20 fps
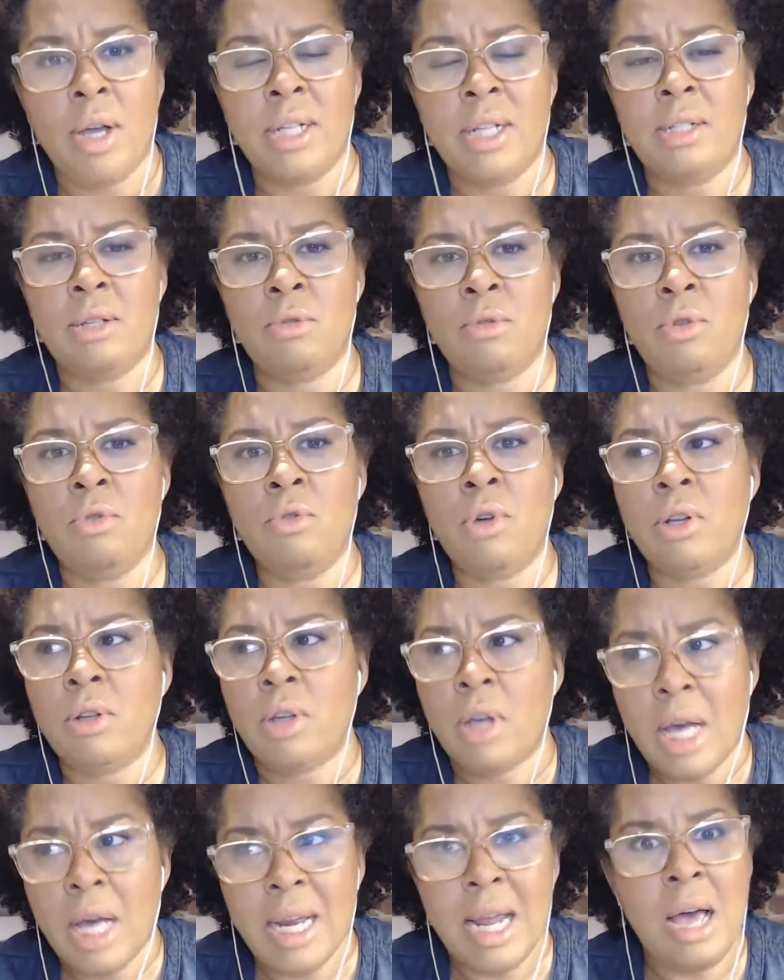And so you could
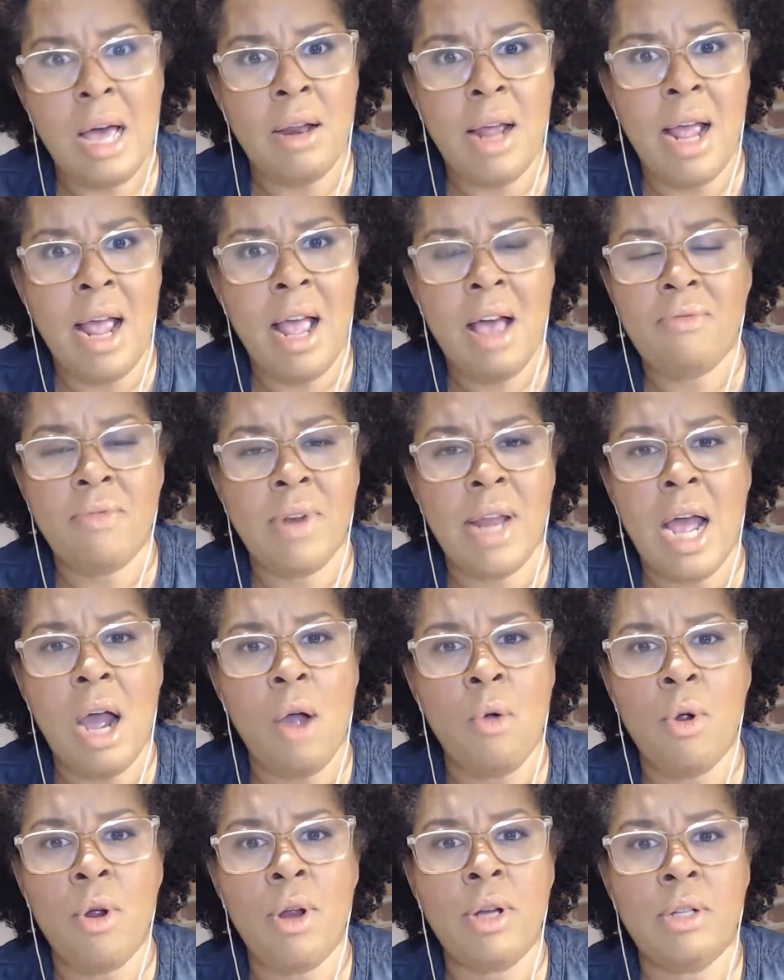cut out a half an
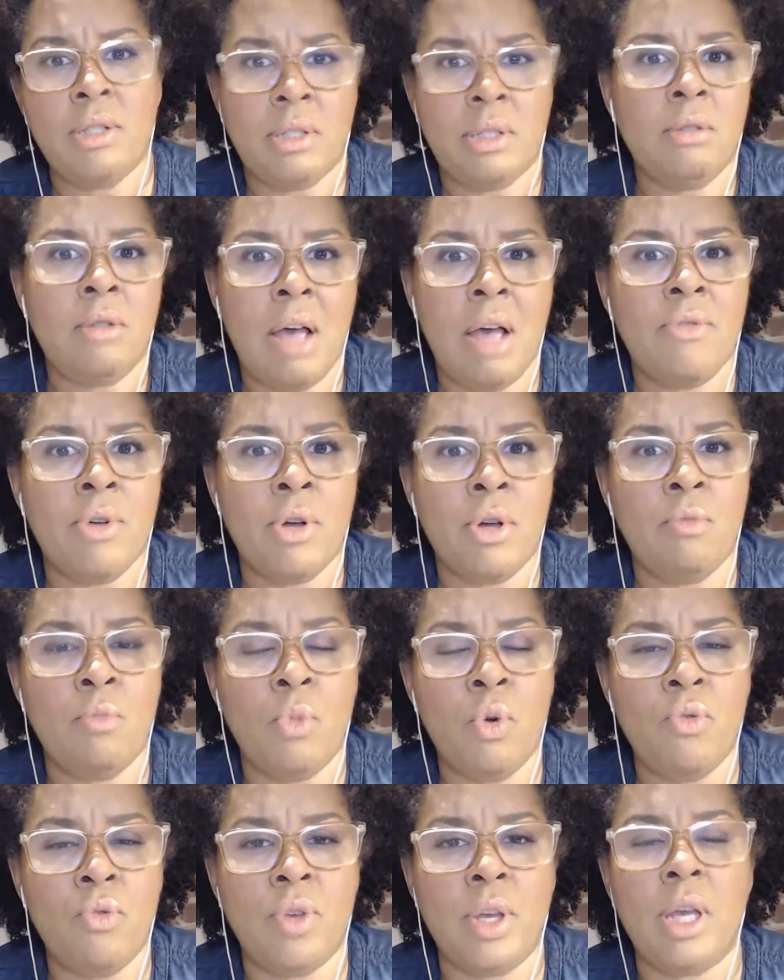hour and still have a good
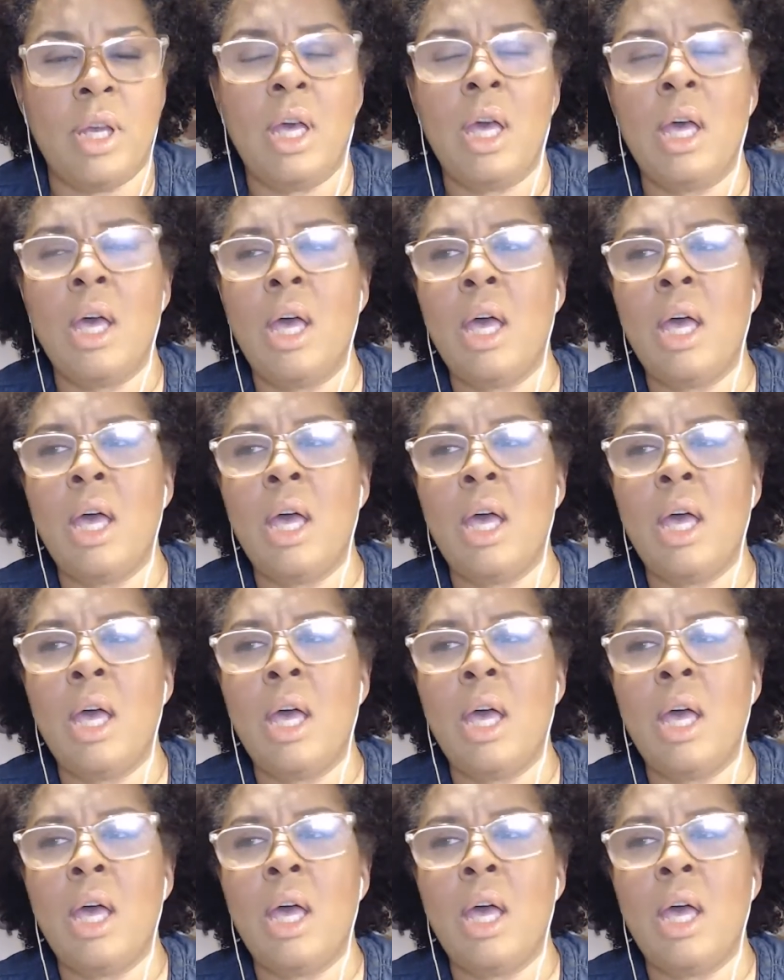movie.